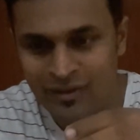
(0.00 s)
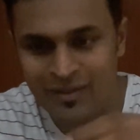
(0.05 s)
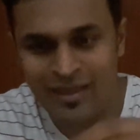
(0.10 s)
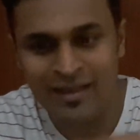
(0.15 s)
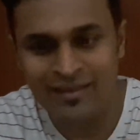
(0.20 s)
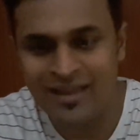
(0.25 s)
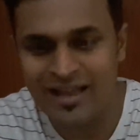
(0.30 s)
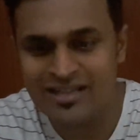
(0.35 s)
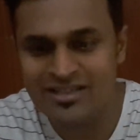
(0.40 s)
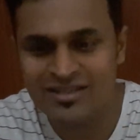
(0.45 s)

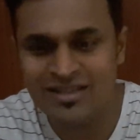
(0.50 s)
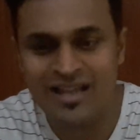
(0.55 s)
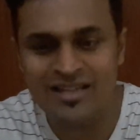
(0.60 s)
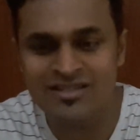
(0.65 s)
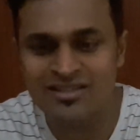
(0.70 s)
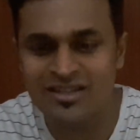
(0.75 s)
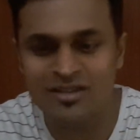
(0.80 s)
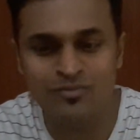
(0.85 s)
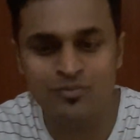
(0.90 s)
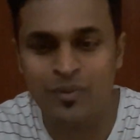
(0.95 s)

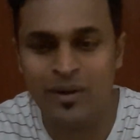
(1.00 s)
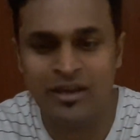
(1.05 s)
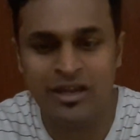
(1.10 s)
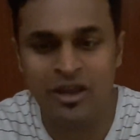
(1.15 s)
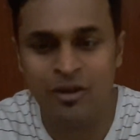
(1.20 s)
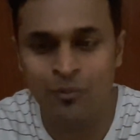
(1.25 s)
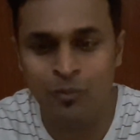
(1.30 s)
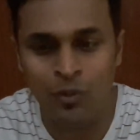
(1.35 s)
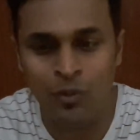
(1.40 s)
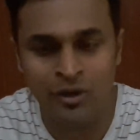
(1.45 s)
That's the
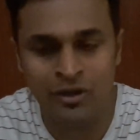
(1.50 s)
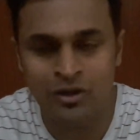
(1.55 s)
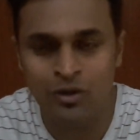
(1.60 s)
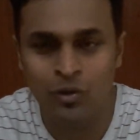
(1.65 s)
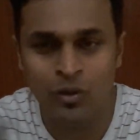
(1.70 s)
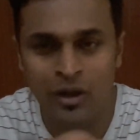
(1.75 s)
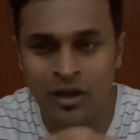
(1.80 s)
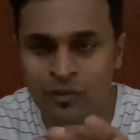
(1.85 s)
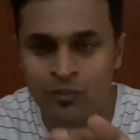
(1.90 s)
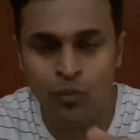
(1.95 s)
breaking point.
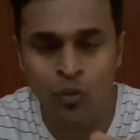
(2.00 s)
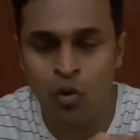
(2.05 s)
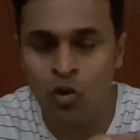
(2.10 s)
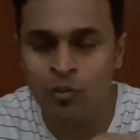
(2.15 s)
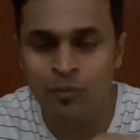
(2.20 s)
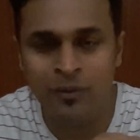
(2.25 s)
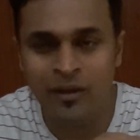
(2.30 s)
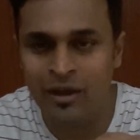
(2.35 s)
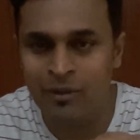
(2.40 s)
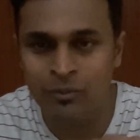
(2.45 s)
It
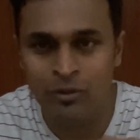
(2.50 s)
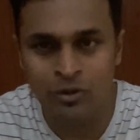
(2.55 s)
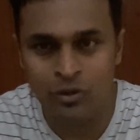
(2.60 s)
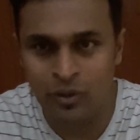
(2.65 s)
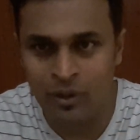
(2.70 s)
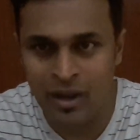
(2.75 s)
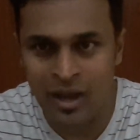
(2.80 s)
won't be able to